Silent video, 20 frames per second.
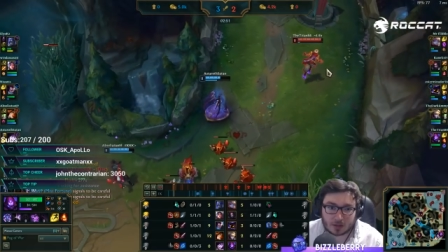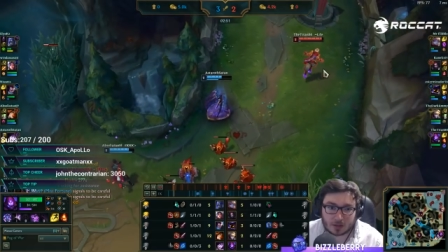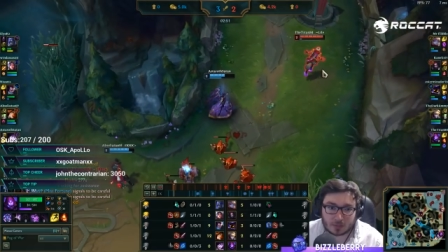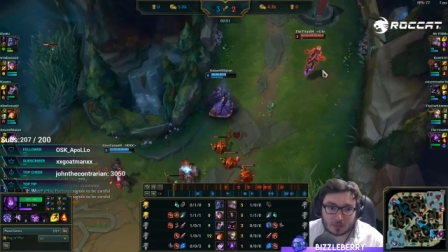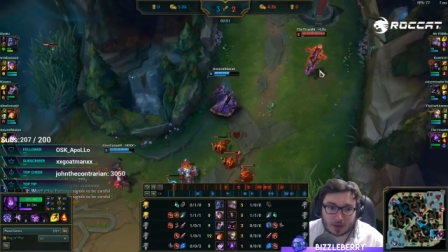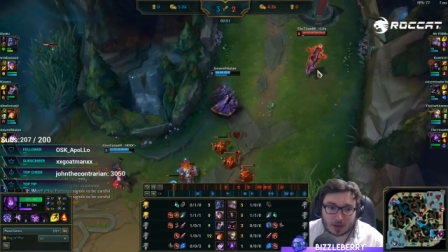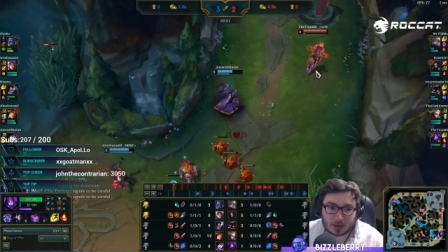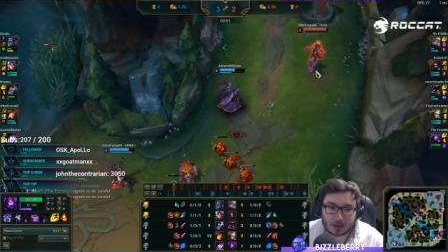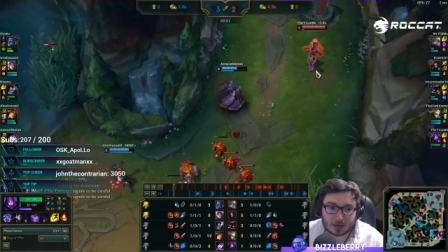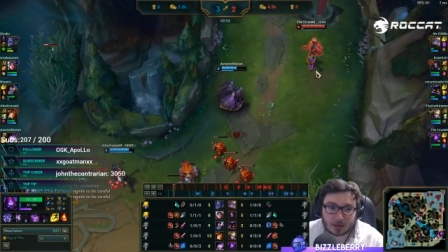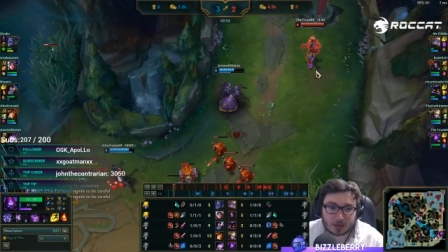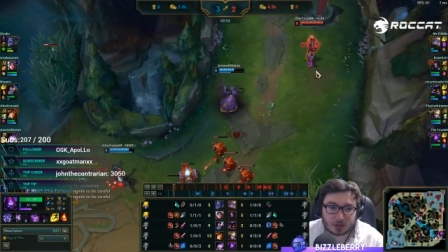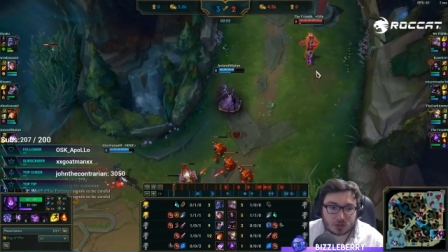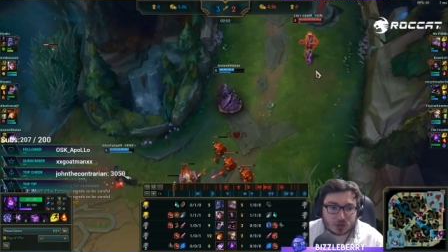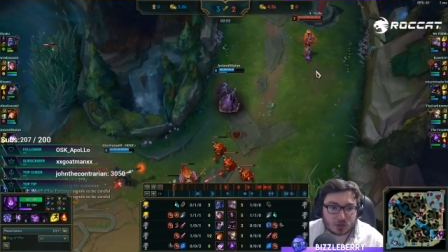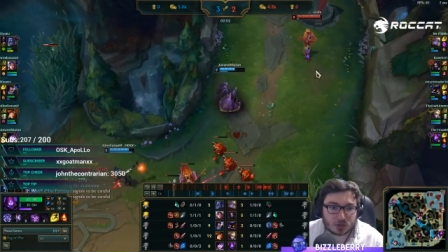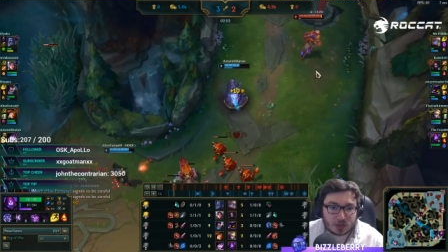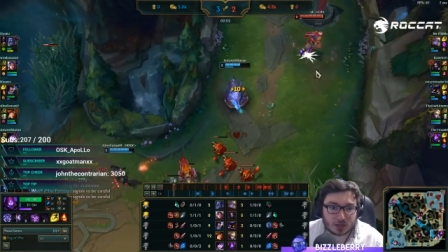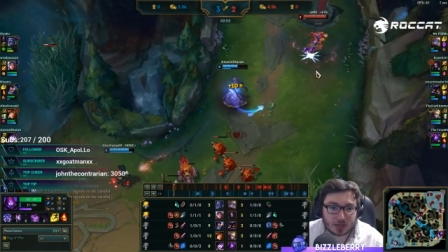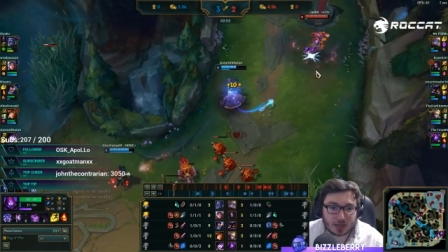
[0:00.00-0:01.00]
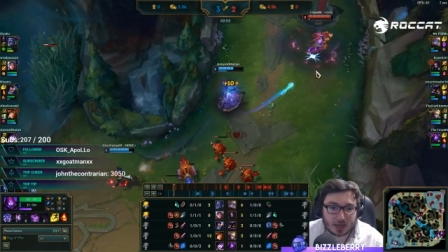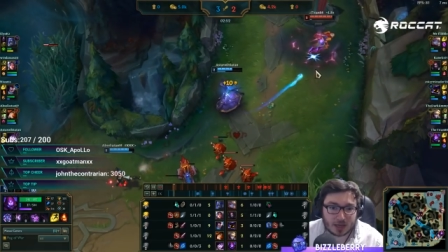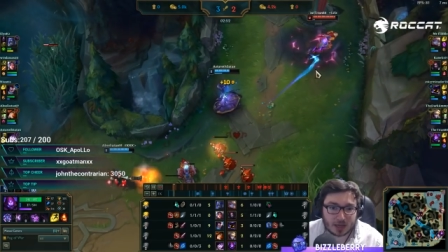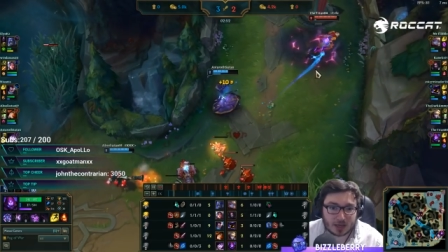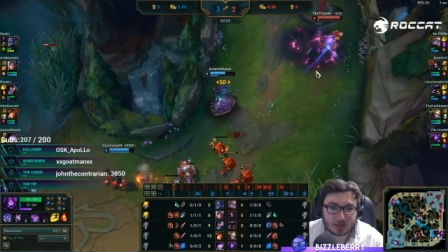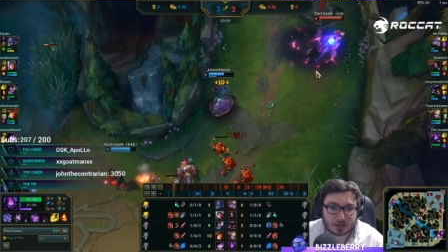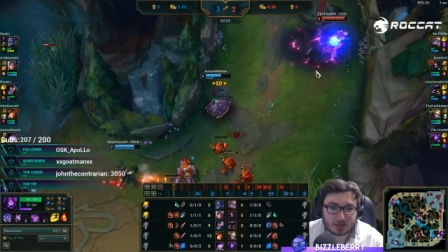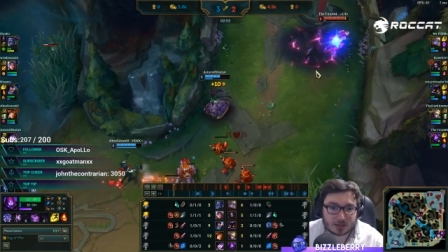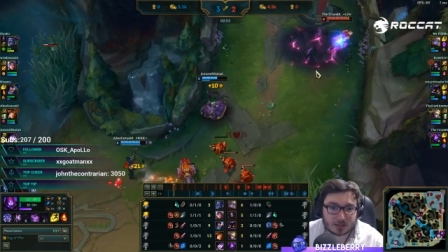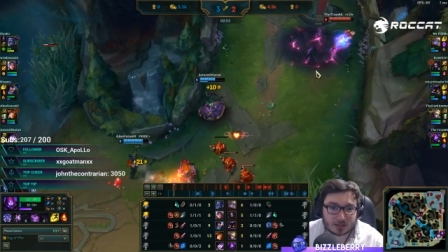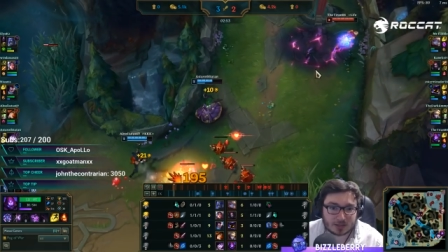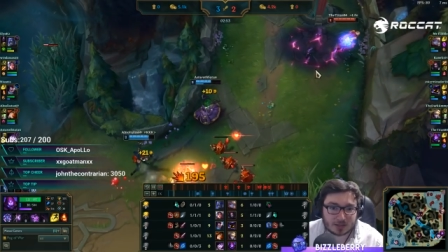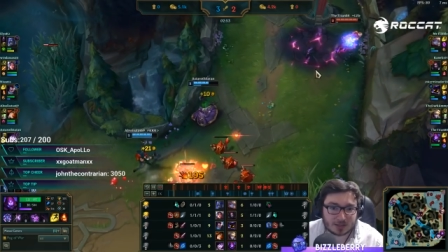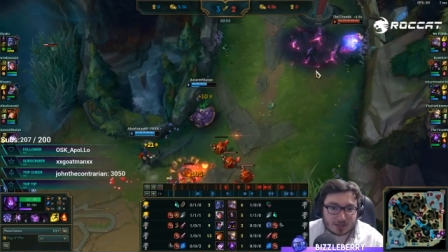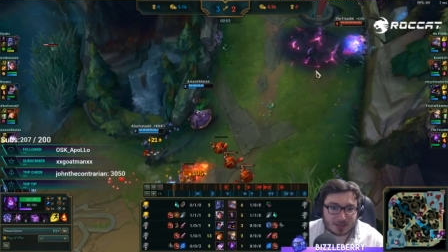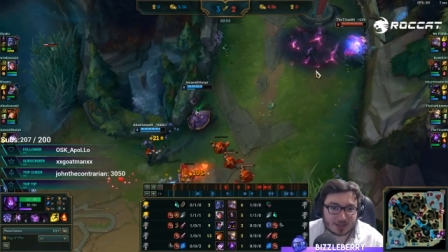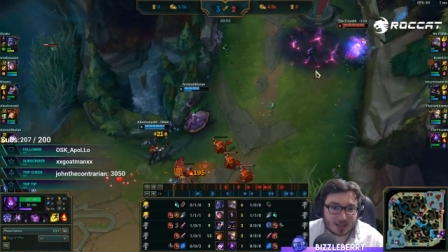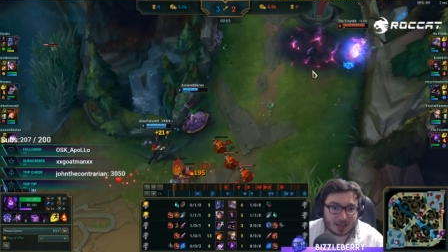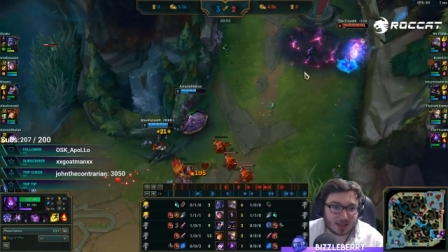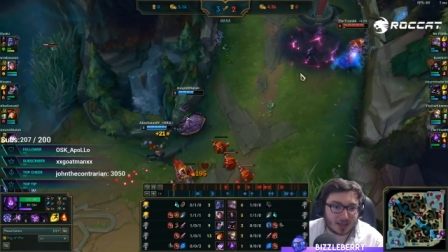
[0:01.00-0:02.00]
The main issue he has
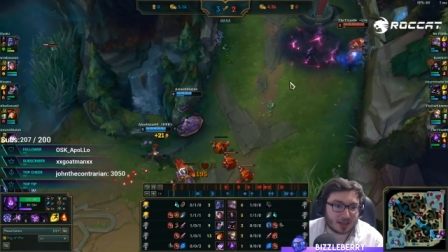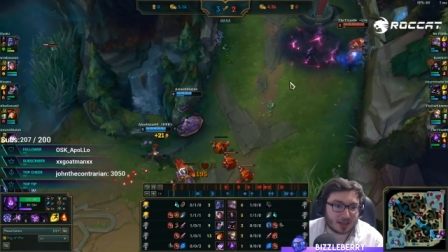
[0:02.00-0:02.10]
is